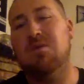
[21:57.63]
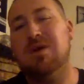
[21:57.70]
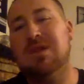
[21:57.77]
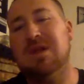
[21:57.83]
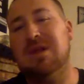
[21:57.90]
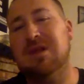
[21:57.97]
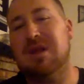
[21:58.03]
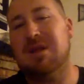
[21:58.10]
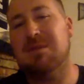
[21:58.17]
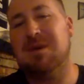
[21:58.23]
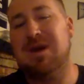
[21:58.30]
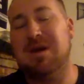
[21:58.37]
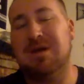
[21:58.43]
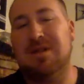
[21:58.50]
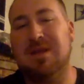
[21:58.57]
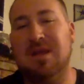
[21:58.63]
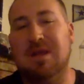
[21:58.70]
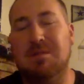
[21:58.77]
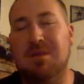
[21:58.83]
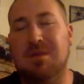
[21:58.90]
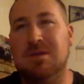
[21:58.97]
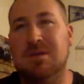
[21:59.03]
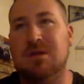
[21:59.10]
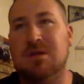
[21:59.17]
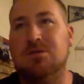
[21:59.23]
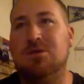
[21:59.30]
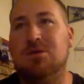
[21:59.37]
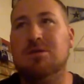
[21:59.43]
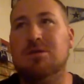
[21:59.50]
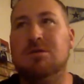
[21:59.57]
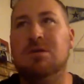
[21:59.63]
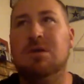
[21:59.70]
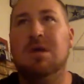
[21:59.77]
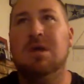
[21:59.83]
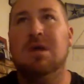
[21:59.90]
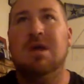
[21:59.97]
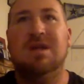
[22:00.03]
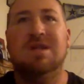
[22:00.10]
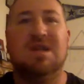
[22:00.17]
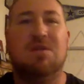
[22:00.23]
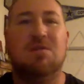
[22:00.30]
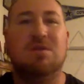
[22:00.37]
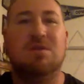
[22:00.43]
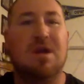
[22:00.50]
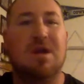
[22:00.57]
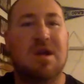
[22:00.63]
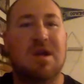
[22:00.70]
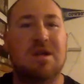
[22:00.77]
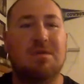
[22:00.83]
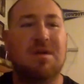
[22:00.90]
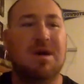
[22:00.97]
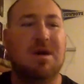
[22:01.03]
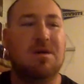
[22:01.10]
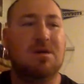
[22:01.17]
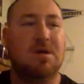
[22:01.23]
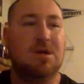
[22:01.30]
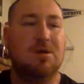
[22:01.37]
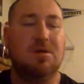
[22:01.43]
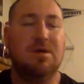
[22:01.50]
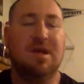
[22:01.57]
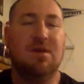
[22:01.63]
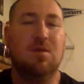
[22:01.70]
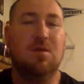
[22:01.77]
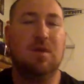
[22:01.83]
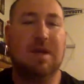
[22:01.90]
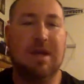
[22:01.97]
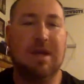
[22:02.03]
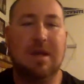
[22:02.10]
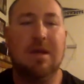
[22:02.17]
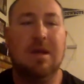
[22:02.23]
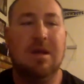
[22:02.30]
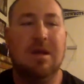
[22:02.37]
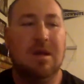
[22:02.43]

one thing that I'm kind of thinking about though too is like we're talking about, Dinwiddie.